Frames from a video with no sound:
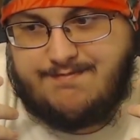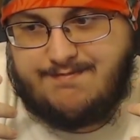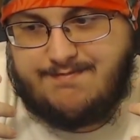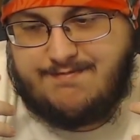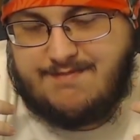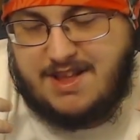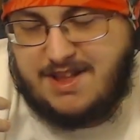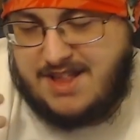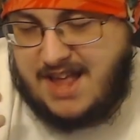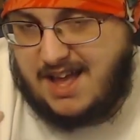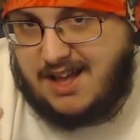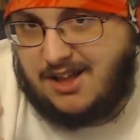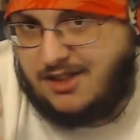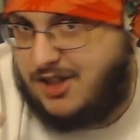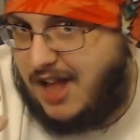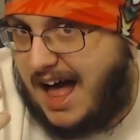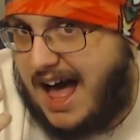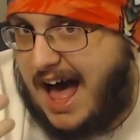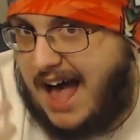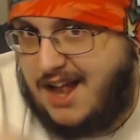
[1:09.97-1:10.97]
take a
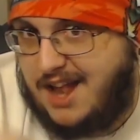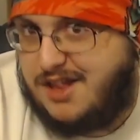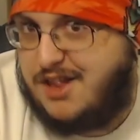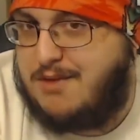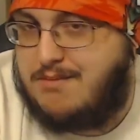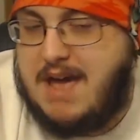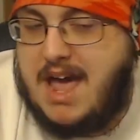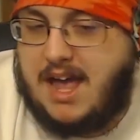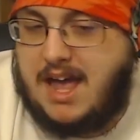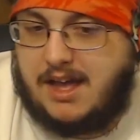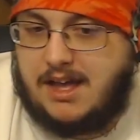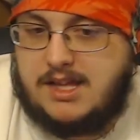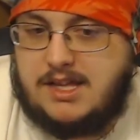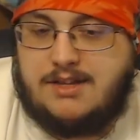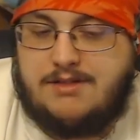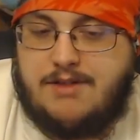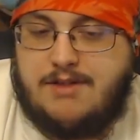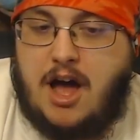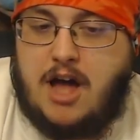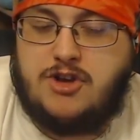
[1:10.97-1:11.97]
lot to make.
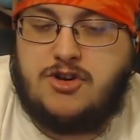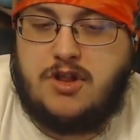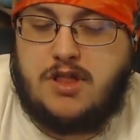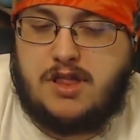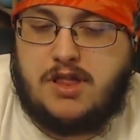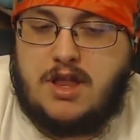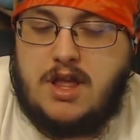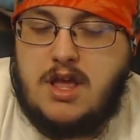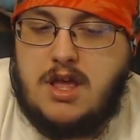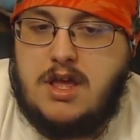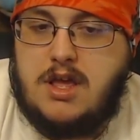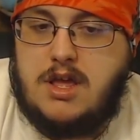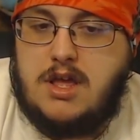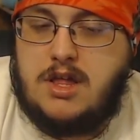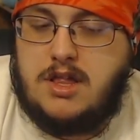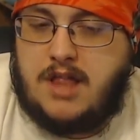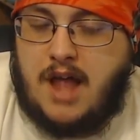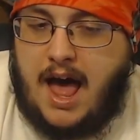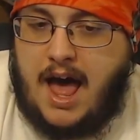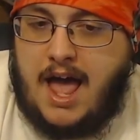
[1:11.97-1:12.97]
Not just
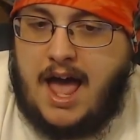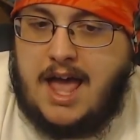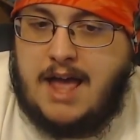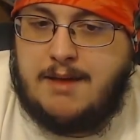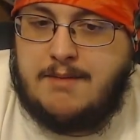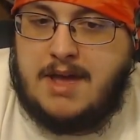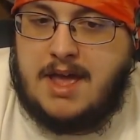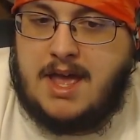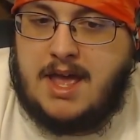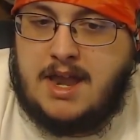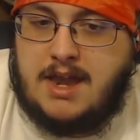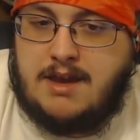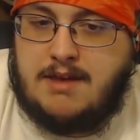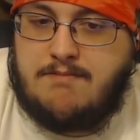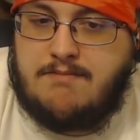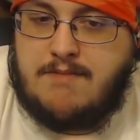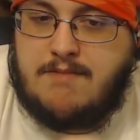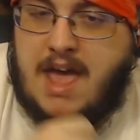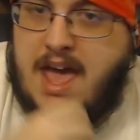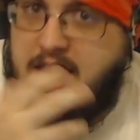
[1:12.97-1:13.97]
time
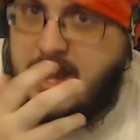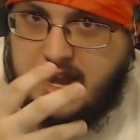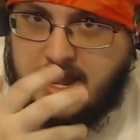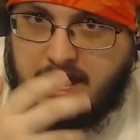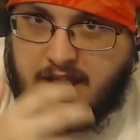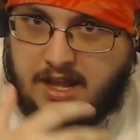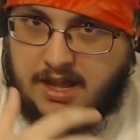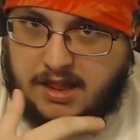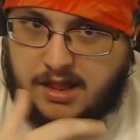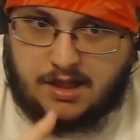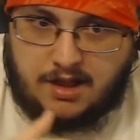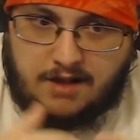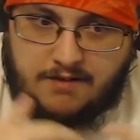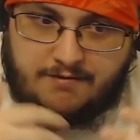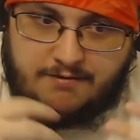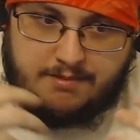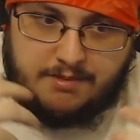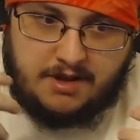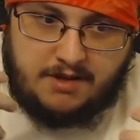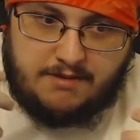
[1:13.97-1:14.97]
and editing and stuff,
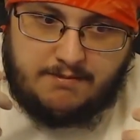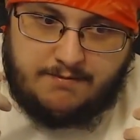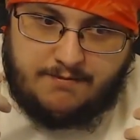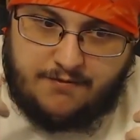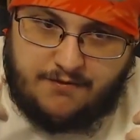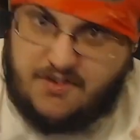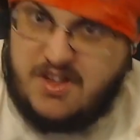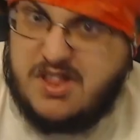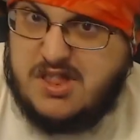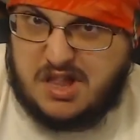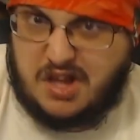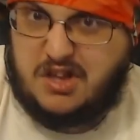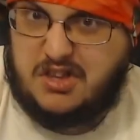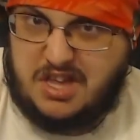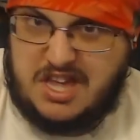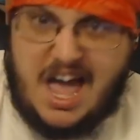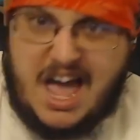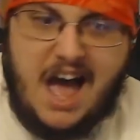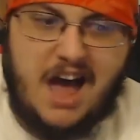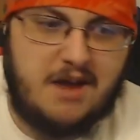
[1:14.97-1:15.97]
but
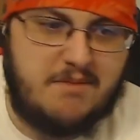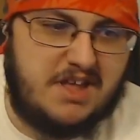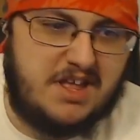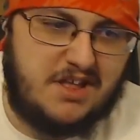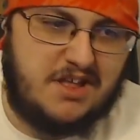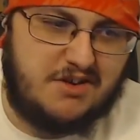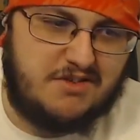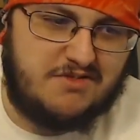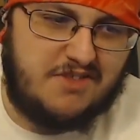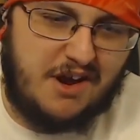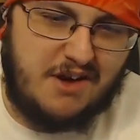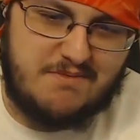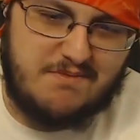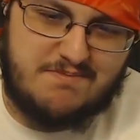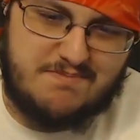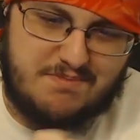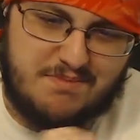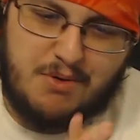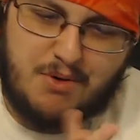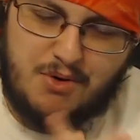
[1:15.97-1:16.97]
physically out of me. They're
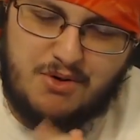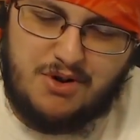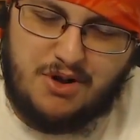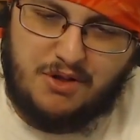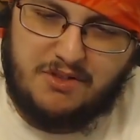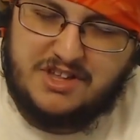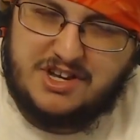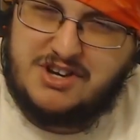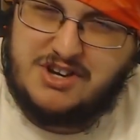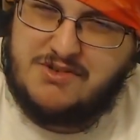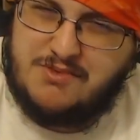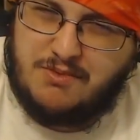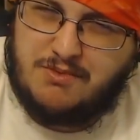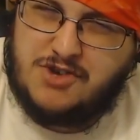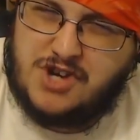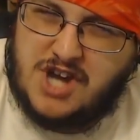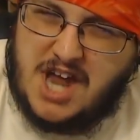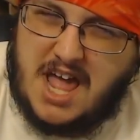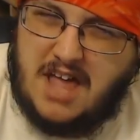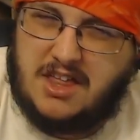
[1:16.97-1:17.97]
brutal, the
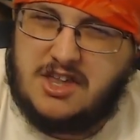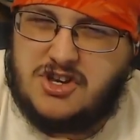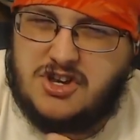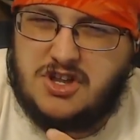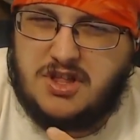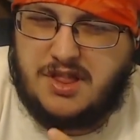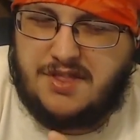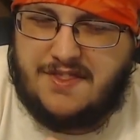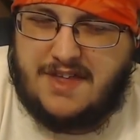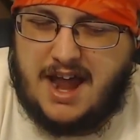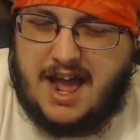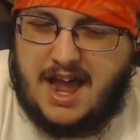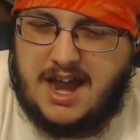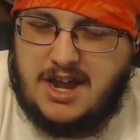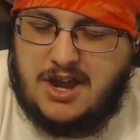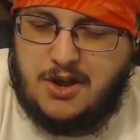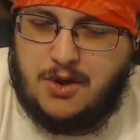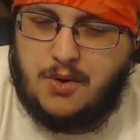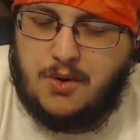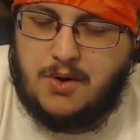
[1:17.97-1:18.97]
challenges that I
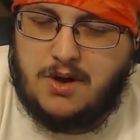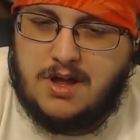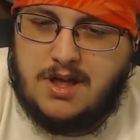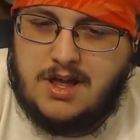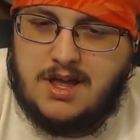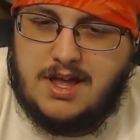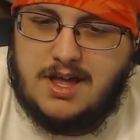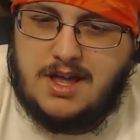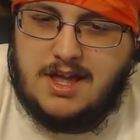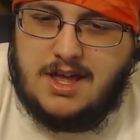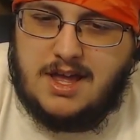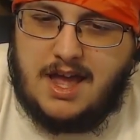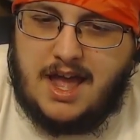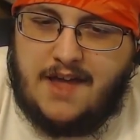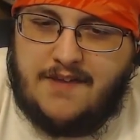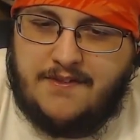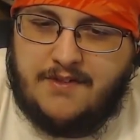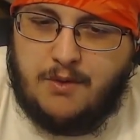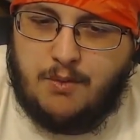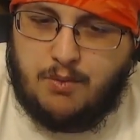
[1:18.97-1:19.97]
do
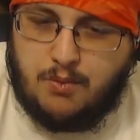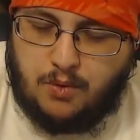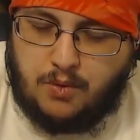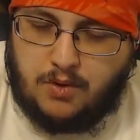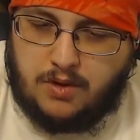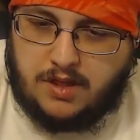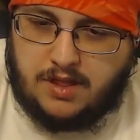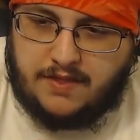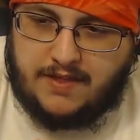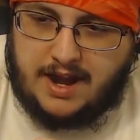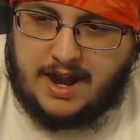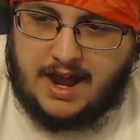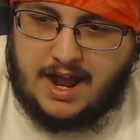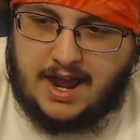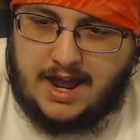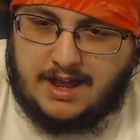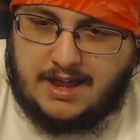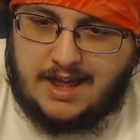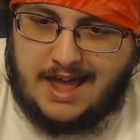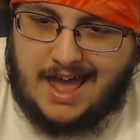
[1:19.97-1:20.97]
and the rules that
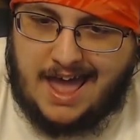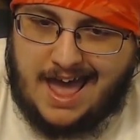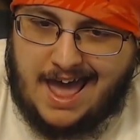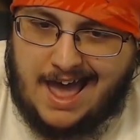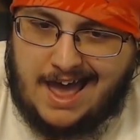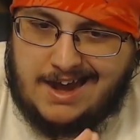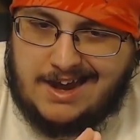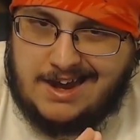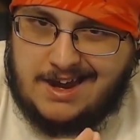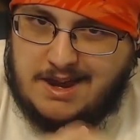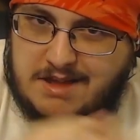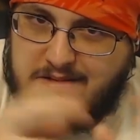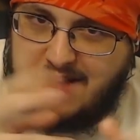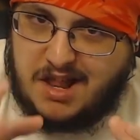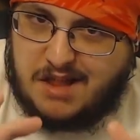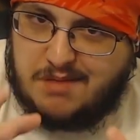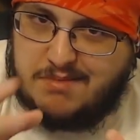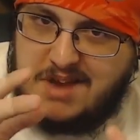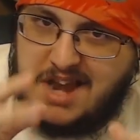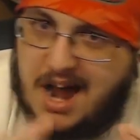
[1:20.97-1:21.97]
I add. And it
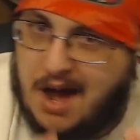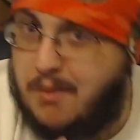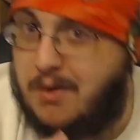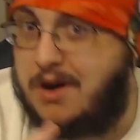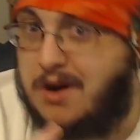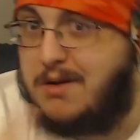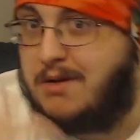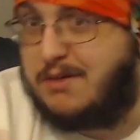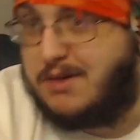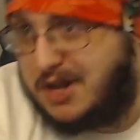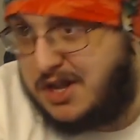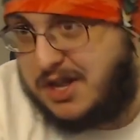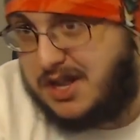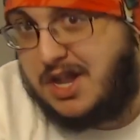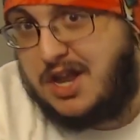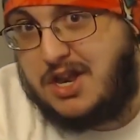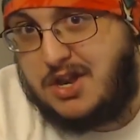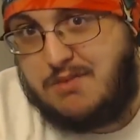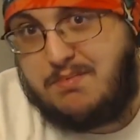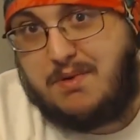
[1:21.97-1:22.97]
makes me not want to
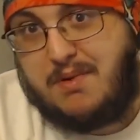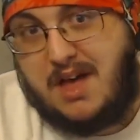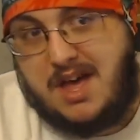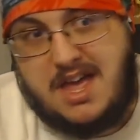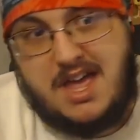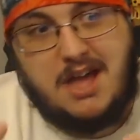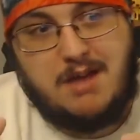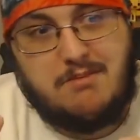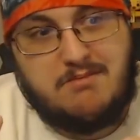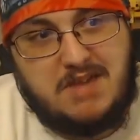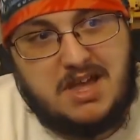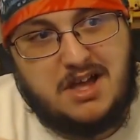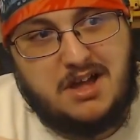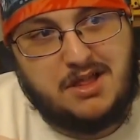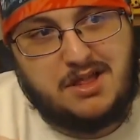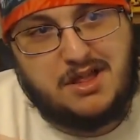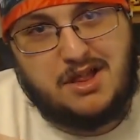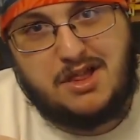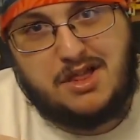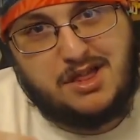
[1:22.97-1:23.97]
continue playing
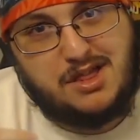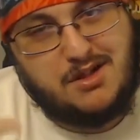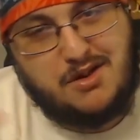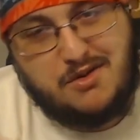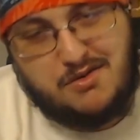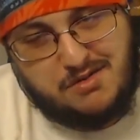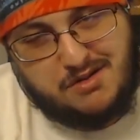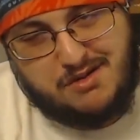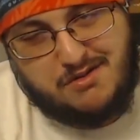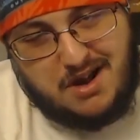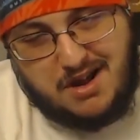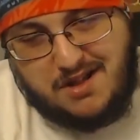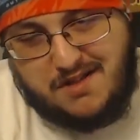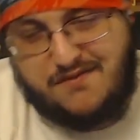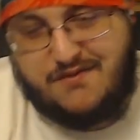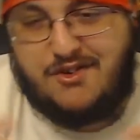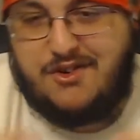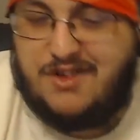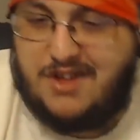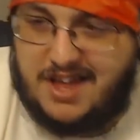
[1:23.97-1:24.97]
because it's so
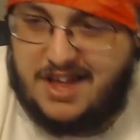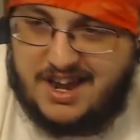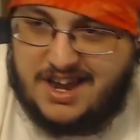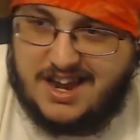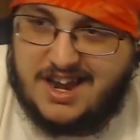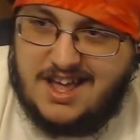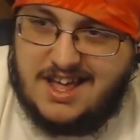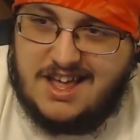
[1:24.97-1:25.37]
stressful and,